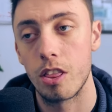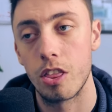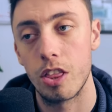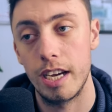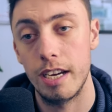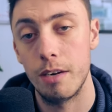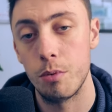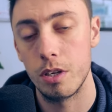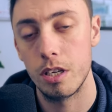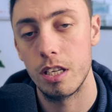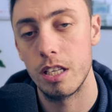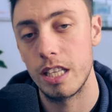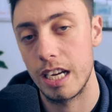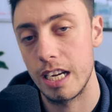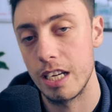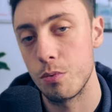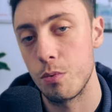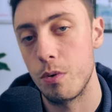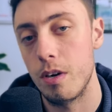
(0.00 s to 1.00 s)
That, what,
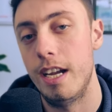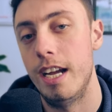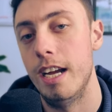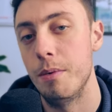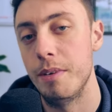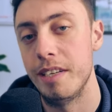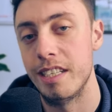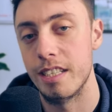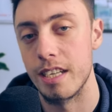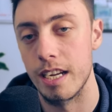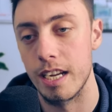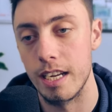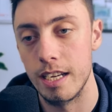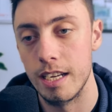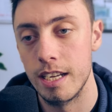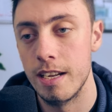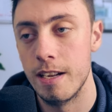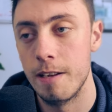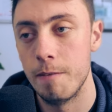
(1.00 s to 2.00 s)
that is what I would
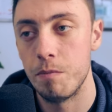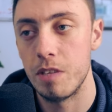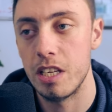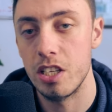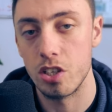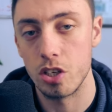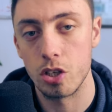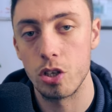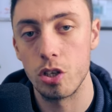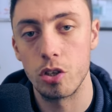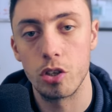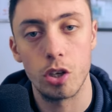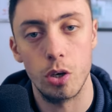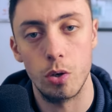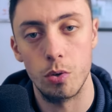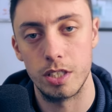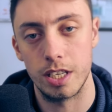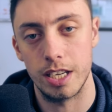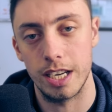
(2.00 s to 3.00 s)
say is a good
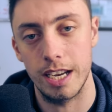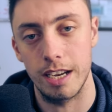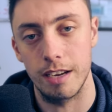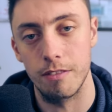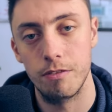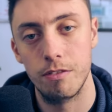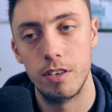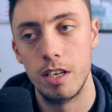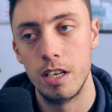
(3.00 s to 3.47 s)
goal to have.